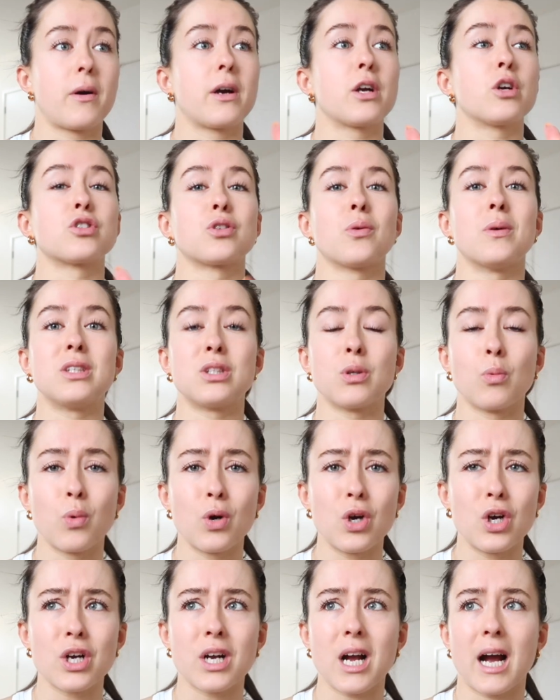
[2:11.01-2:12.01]
I also went to
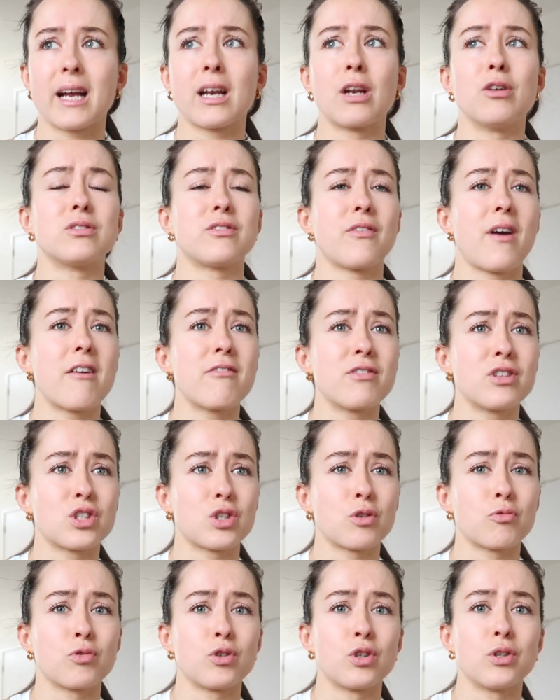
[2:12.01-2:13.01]
work. I had loads of errands
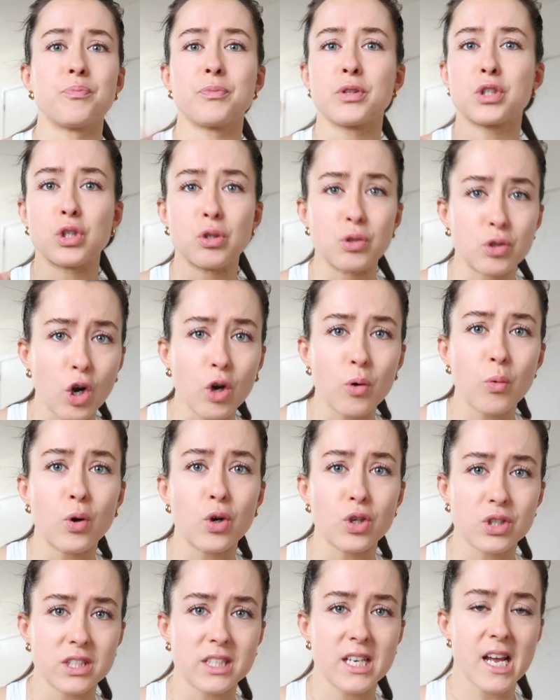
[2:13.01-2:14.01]
to run, the two dog
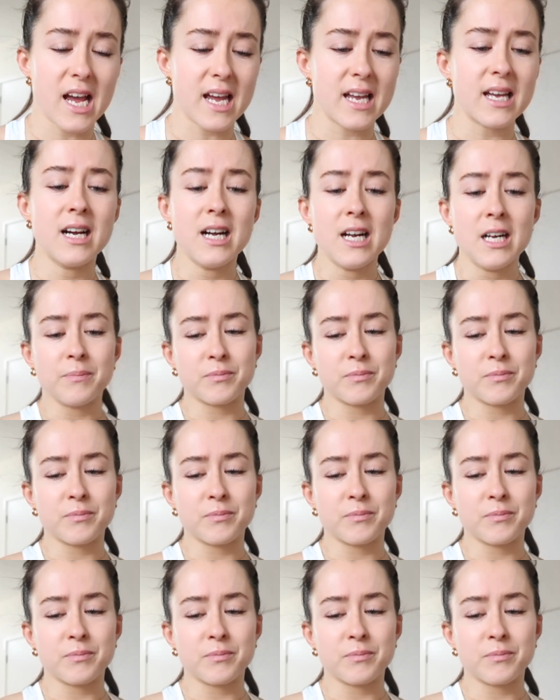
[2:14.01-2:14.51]
walks a day.